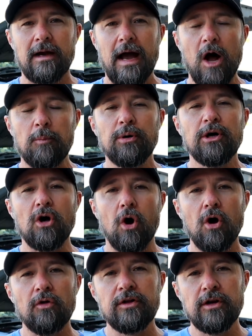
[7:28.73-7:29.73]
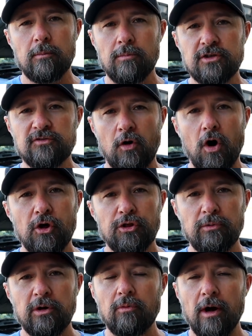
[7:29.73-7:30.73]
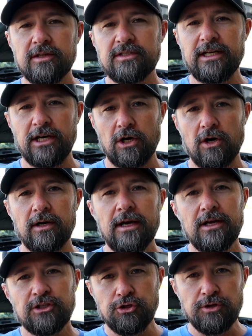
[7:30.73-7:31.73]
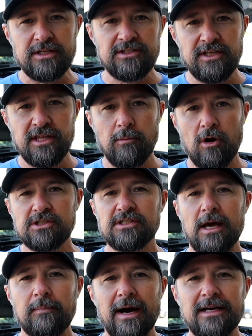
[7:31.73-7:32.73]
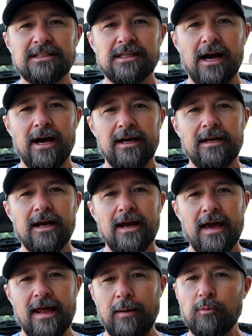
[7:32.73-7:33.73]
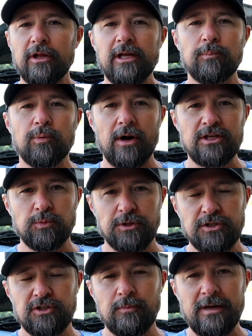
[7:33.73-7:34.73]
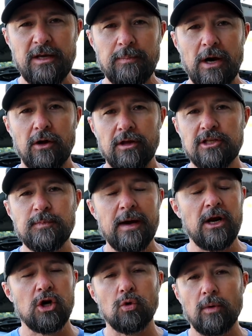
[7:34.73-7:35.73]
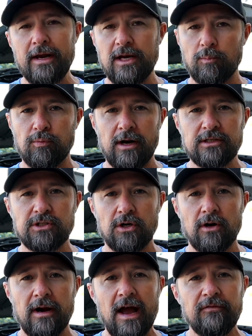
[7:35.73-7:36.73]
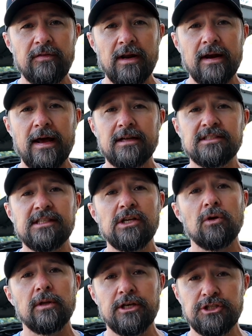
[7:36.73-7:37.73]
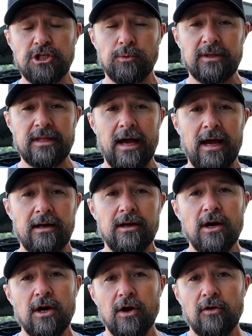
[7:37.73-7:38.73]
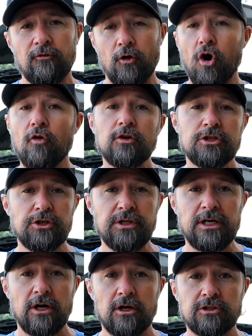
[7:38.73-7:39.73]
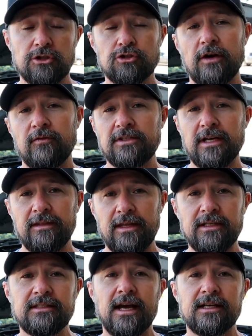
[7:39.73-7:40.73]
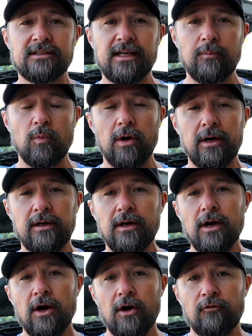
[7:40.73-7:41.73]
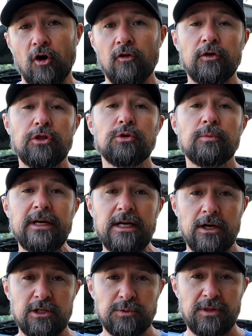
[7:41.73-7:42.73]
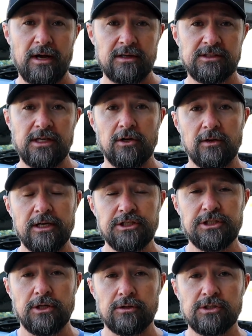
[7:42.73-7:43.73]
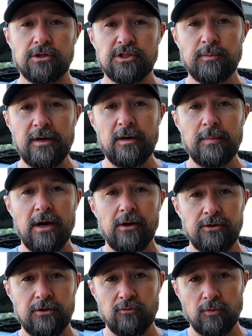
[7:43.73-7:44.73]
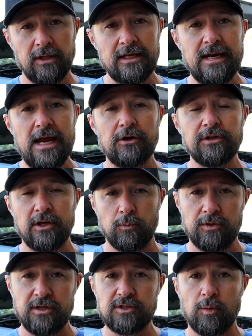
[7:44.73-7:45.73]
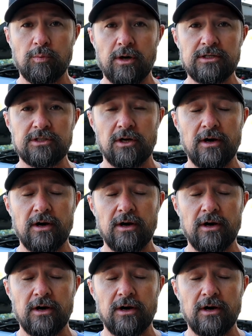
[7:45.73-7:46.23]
I'll put all the numbers for all three runs here so you can see them all side by side. And I'm really impressed with the Smittybilt. It's been a great compressor. I've not had a single issue with that for over two years and Trevor's had the exact same one for over three years without a single issue. So Smittybilt, you've really nailed it with this compressor.